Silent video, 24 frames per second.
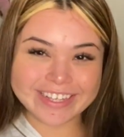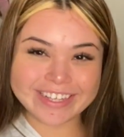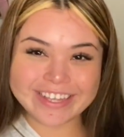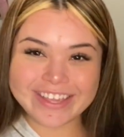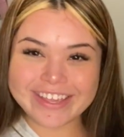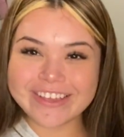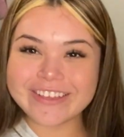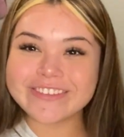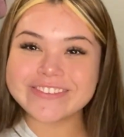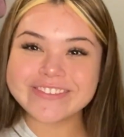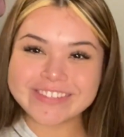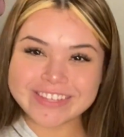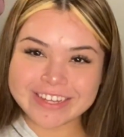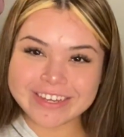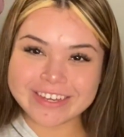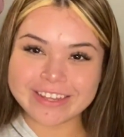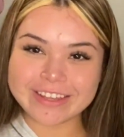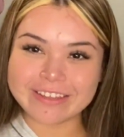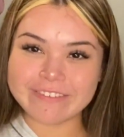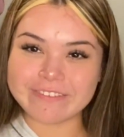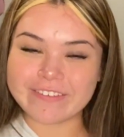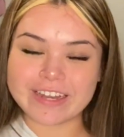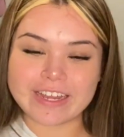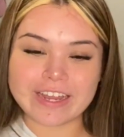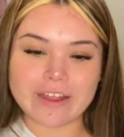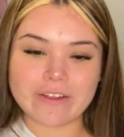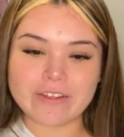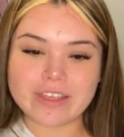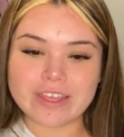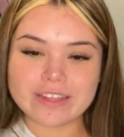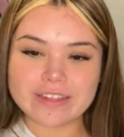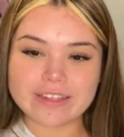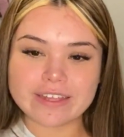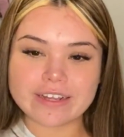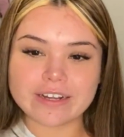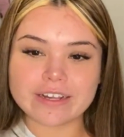You've seen in the video,
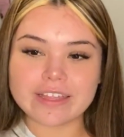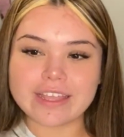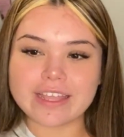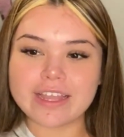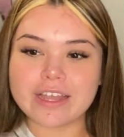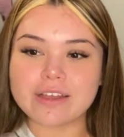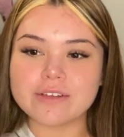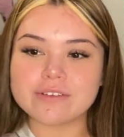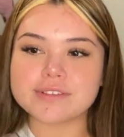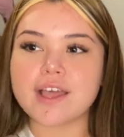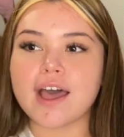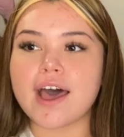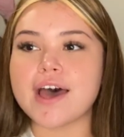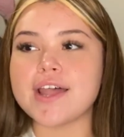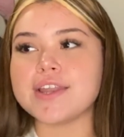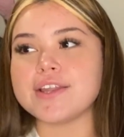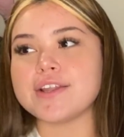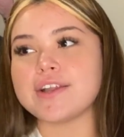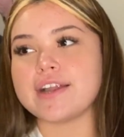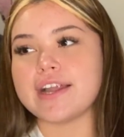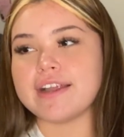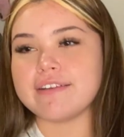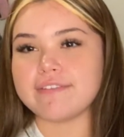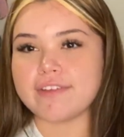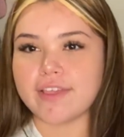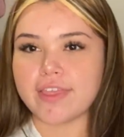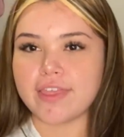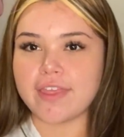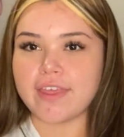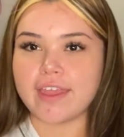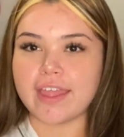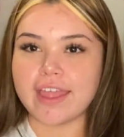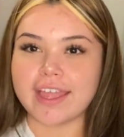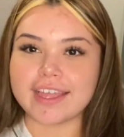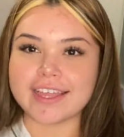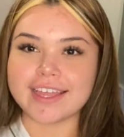he literally goes under
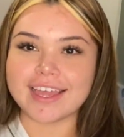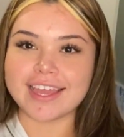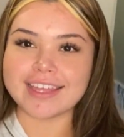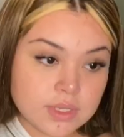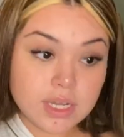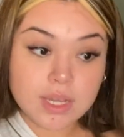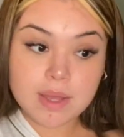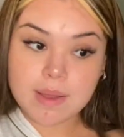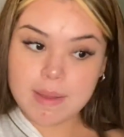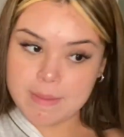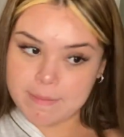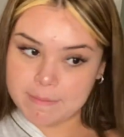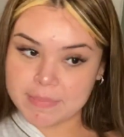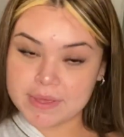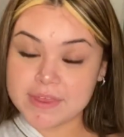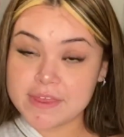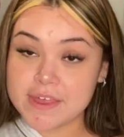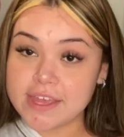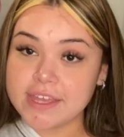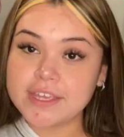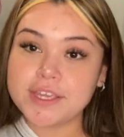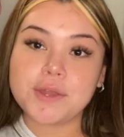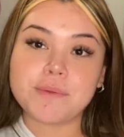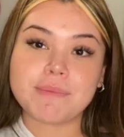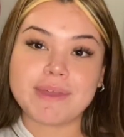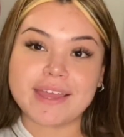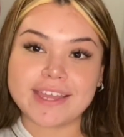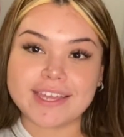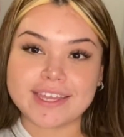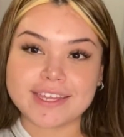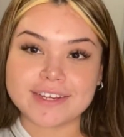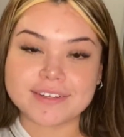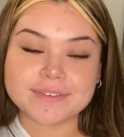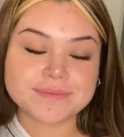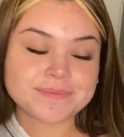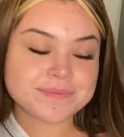everything. But thank you,
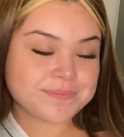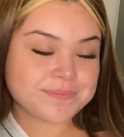Megan.